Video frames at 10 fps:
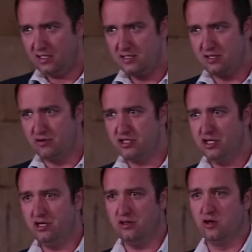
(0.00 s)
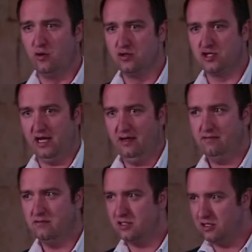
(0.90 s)
is the return on the all share,
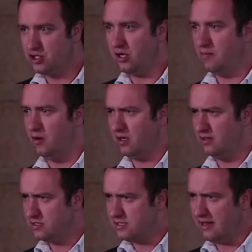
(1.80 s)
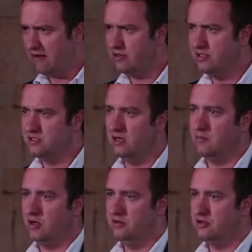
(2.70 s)
so the stock market, the South African stock
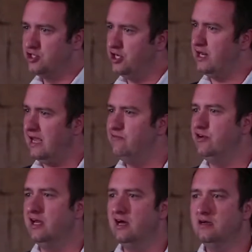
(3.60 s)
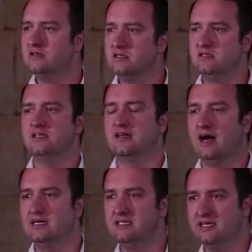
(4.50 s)
market, the return every year since the
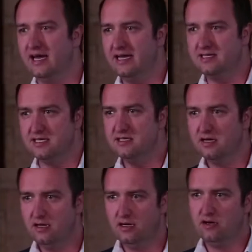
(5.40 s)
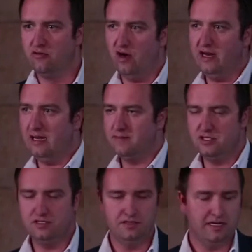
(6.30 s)
1980s, right up to
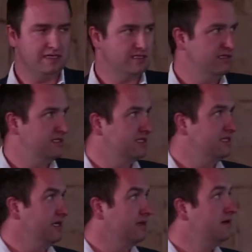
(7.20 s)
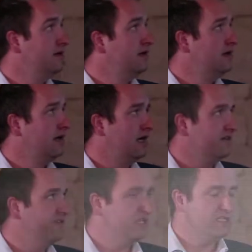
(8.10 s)
2016. And
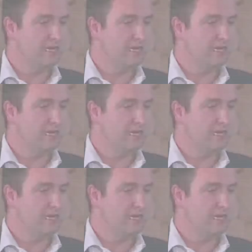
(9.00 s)
the first